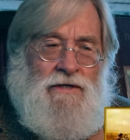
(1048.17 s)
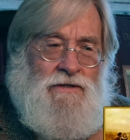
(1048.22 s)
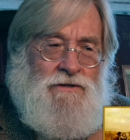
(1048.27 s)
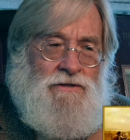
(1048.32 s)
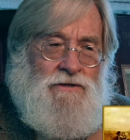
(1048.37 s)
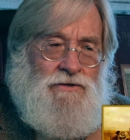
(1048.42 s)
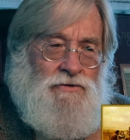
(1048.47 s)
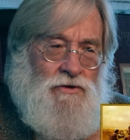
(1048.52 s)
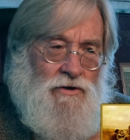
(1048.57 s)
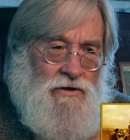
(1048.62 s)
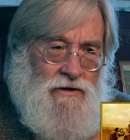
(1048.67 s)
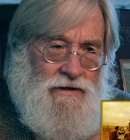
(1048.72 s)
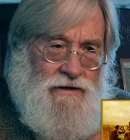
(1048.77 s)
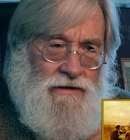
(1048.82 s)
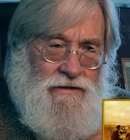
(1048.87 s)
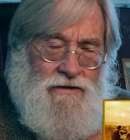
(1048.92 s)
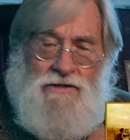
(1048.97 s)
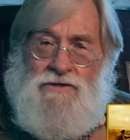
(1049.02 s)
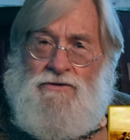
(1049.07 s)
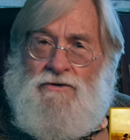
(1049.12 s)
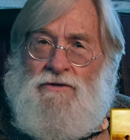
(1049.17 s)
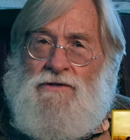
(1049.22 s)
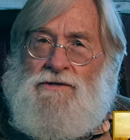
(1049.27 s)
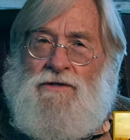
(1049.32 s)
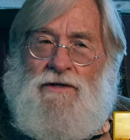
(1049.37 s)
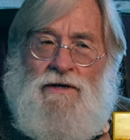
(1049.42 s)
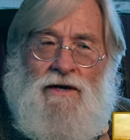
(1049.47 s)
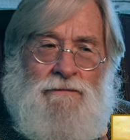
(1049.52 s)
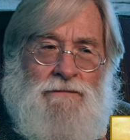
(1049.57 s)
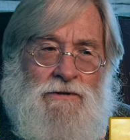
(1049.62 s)
the drawing, it distorts
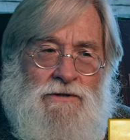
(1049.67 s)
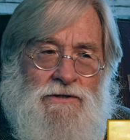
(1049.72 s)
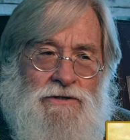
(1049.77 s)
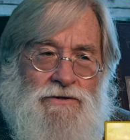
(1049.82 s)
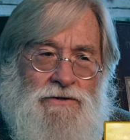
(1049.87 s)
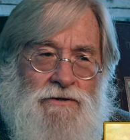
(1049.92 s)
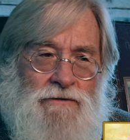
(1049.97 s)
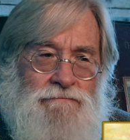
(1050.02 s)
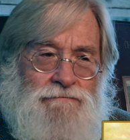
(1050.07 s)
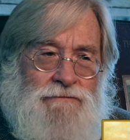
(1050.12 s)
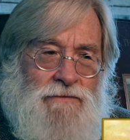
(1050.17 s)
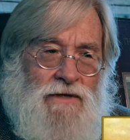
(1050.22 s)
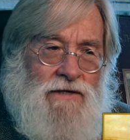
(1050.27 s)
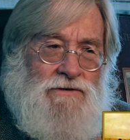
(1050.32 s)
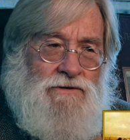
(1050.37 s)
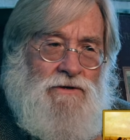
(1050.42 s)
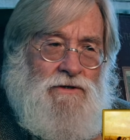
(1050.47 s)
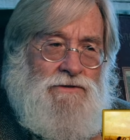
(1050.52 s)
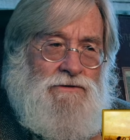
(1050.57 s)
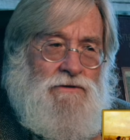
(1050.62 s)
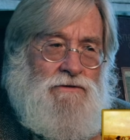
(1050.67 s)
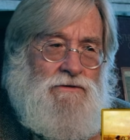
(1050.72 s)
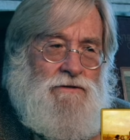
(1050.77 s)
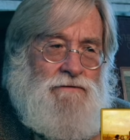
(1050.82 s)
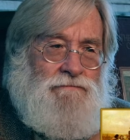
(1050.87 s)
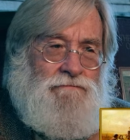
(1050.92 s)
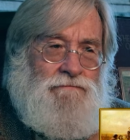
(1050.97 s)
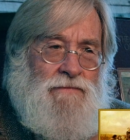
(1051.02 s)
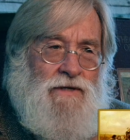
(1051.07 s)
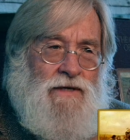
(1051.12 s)
the composition, has all sorts
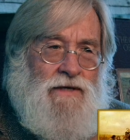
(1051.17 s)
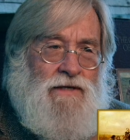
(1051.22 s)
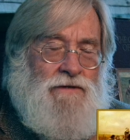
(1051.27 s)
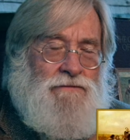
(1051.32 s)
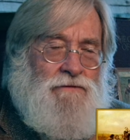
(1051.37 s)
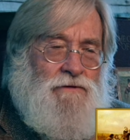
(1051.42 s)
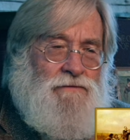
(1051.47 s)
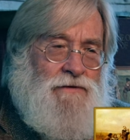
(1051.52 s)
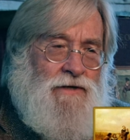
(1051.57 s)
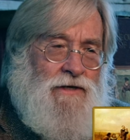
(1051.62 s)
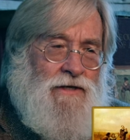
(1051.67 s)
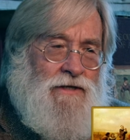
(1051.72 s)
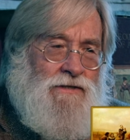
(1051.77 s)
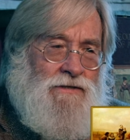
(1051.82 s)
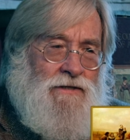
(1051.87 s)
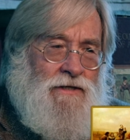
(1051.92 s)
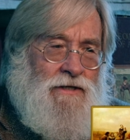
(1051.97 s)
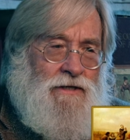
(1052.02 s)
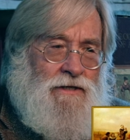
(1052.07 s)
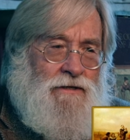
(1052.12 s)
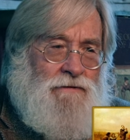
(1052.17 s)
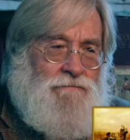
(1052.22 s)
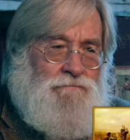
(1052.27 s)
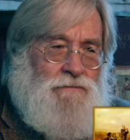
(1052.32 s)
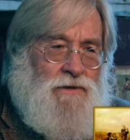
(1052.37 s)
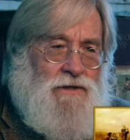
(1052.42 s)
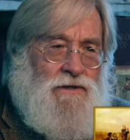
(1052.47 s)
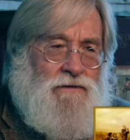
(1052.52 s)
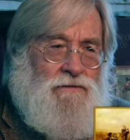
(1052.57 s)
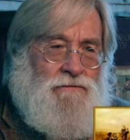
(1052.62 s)
of negative effects.
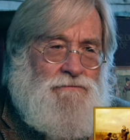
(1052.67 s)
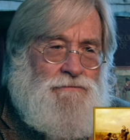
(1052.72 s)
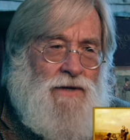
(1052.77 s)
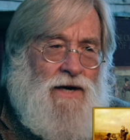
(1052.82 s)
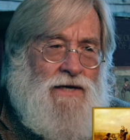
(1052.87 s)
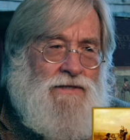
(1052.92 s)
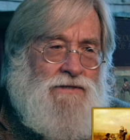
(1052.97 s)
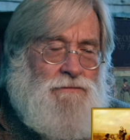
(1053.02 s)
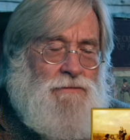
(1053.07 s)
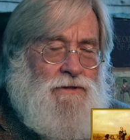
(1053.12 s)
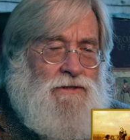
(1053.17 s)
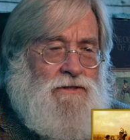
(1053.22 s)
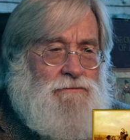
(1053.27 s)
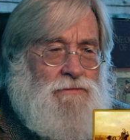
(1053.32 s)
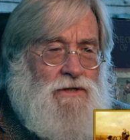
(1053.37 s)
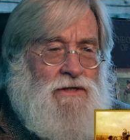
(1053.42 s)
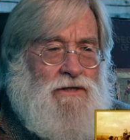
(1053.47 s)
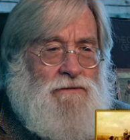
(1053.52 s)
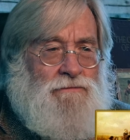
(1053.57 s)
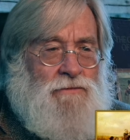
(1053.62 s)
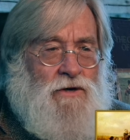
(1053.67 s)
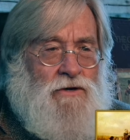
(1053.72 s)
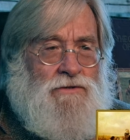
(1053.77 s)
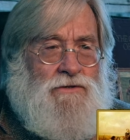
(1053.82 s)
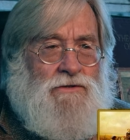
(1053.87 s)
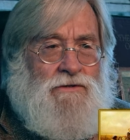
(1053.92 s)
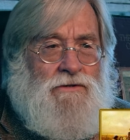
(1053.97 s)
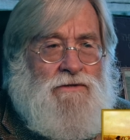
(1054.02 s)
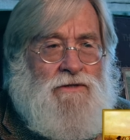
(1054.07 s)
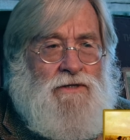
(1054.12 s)
But possibly to me, the
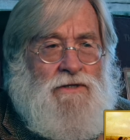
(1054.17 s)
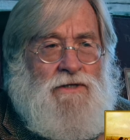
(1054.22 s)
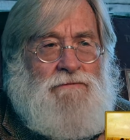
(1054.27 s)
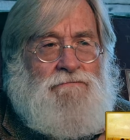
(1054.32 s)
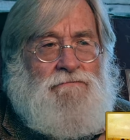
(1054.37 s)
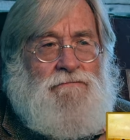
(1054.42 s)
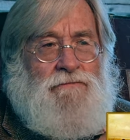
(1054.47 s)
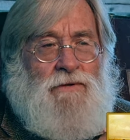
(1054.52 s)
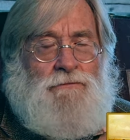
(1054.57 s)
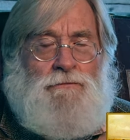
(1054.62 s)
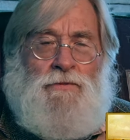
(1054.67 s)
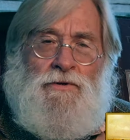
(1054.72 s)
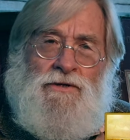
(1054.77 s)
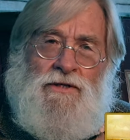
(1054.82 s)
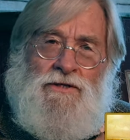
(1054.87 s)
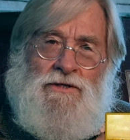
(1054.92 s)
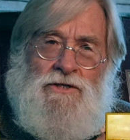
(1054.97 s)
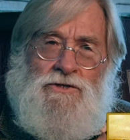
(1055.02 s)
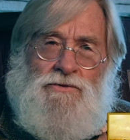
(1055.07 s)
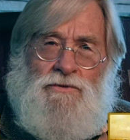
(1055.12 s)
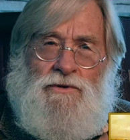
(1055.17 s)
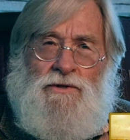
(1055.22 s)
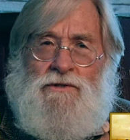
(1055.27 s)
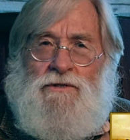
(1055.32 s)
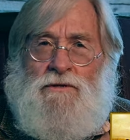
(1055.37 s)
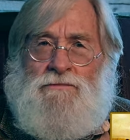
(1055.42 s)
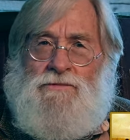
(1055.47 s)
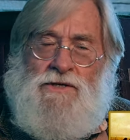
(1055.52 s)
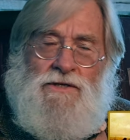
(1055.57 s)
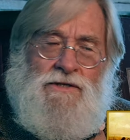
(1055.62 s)
most um, pernicious one in
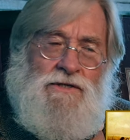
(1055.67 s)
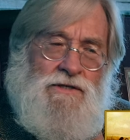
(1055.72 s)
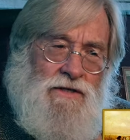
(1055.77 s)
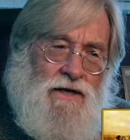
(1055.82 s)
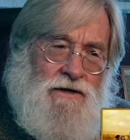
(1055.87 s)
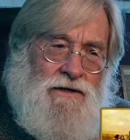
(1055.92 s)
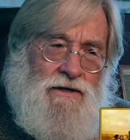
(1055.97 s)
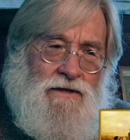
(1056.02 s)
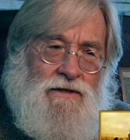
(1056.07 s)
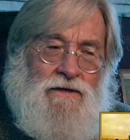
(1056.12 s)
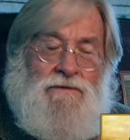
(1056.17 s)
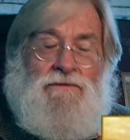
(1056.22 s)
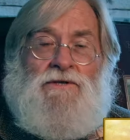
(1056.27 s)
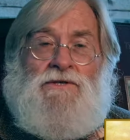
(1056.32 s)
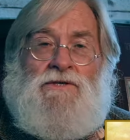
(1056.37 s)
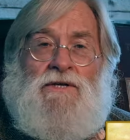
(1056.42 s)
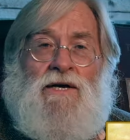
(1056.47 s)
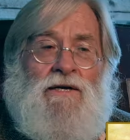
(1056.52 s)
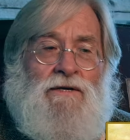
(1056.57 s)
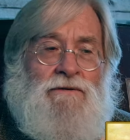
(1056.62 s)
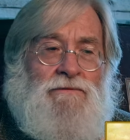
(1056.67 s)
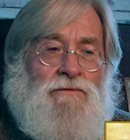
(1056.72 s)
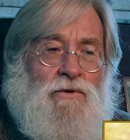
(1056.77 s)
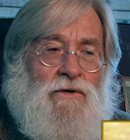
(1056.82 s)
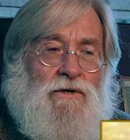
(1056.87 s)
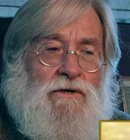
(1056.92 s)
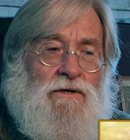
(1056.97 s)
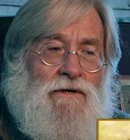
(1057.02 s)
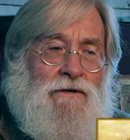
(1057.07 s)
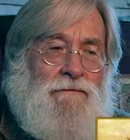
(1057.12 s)
terms of studying this kind of
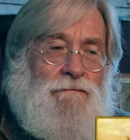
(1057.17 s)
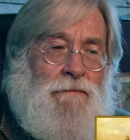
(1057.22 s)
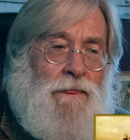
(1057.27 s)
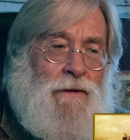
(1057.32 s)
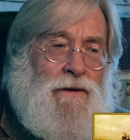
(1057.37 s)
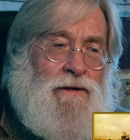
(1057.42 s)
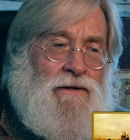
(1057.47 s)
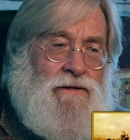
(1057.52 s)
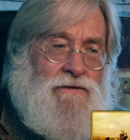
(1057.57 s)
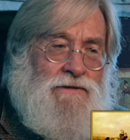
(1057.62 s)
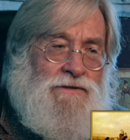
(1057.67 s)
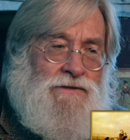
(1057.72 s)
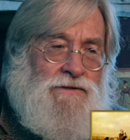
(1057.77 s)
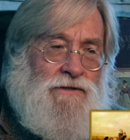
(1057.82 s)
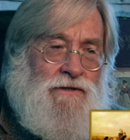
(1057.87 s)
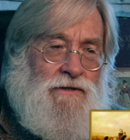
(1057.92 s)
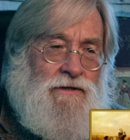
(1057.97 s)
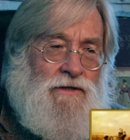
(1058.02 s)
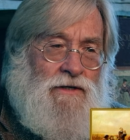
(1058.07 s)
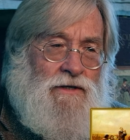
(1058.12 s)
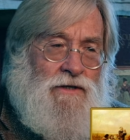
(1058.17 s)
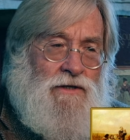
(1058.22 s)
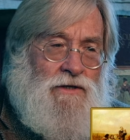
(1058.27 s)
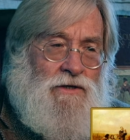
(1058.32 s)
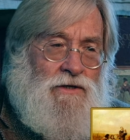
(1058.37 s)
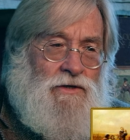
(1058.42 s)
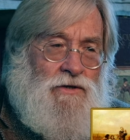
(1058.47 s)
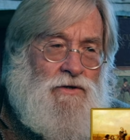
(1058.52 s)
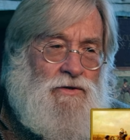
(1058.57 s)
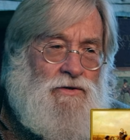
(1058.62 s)
work is,
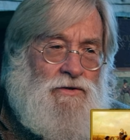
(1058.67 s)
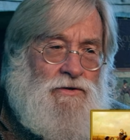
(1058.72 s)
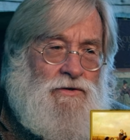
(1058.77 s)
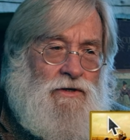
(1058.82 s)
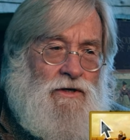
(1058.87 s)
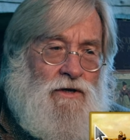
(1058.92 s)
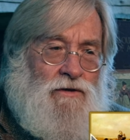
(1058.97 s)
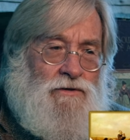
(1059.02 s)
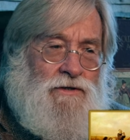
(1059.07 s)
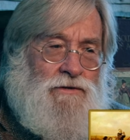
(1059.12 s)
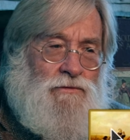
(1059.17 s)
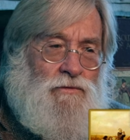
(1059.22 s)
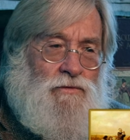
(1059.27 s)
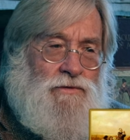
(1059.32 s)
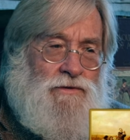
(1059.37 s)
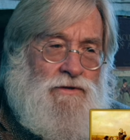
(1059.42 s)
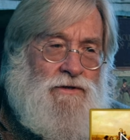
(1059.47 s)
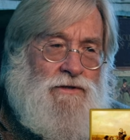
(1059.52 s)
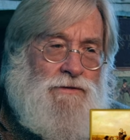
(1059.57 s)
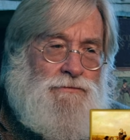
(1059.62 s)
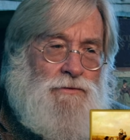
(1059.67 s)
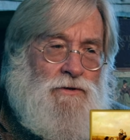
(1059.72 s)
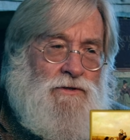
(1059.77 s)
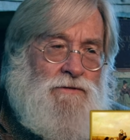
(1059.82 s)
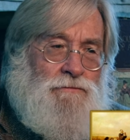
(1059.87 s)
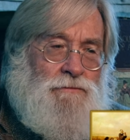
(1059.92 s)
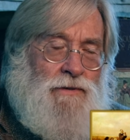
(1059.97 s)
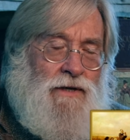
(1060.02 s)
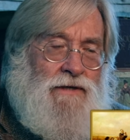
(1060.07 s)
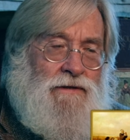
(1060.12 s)
you know, did, did this
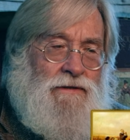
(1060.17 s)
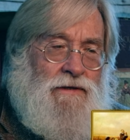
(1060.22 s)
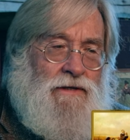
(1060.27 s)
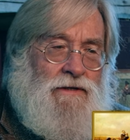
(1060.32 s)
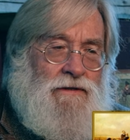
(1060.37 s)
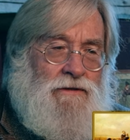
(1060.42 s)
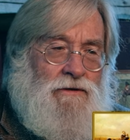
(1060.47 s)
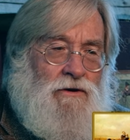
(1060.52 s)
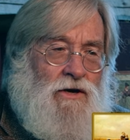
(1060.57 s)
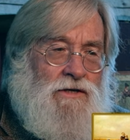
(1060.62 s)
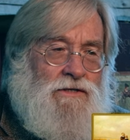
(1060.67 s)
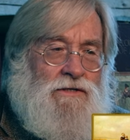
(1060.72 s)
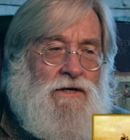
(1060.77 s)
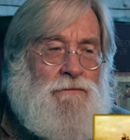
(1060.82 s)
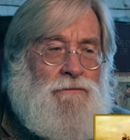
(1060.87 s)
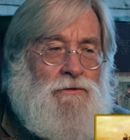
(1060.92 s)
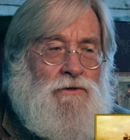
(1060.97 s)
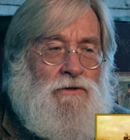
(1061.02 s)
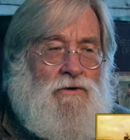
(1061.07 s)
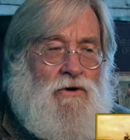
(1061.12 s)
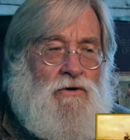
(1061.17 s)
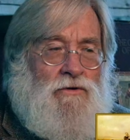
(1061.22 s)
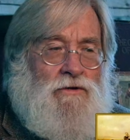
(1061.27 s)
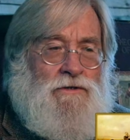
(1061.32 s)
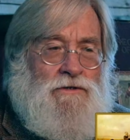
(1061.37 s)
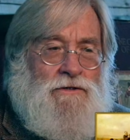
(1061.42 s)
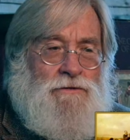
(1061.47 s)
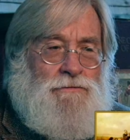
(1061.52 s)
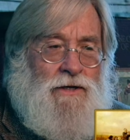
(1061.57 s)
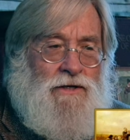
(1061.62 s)
person paint an autumnal
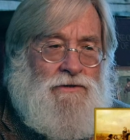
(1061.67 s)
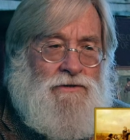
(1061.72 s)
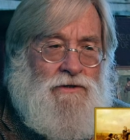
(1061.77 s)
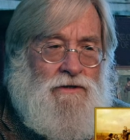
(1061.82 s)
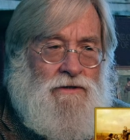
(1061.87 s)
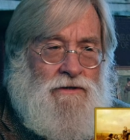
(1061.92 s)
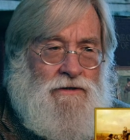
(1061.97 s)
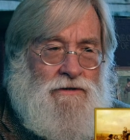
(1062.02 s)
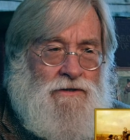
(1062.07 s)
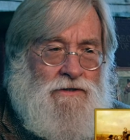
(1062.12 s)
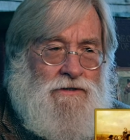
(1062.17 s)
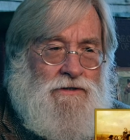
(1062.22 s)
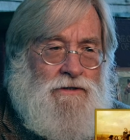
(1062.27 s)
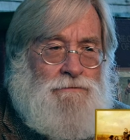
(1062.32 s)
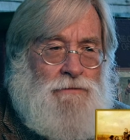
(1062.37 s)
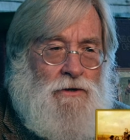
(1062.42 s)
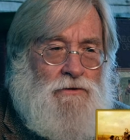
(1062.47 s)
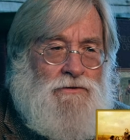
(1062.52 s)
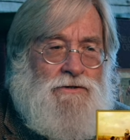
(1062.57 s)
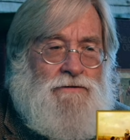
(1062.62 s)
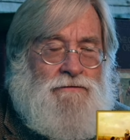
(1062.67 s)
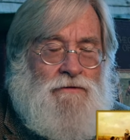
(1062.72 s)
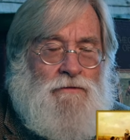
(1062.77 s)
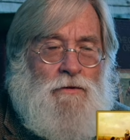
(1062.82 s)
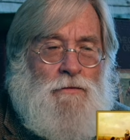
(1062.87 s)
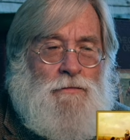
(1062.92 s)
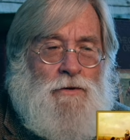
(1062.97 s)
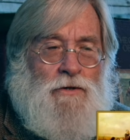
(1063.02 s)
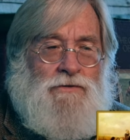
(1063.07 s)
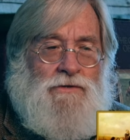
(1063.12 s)
orange picture? This is a post from
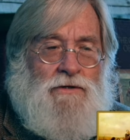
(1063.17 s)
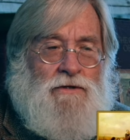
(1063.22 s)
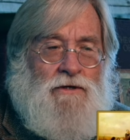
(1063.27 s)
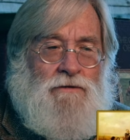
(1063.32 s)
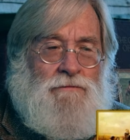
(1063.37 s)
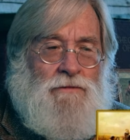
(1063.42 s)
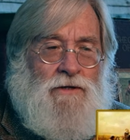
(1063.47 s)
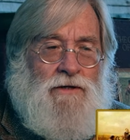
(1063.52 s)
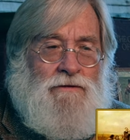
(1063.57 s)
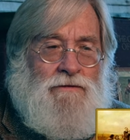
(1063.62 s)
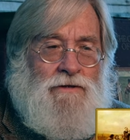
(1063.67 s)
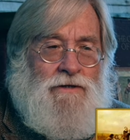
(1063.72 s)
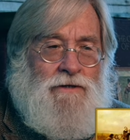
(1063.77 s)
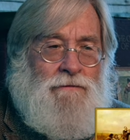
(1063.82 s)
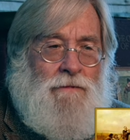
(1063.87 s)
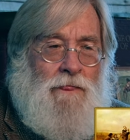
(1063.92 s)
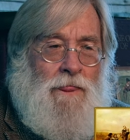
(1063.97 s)
a postcard, by the way,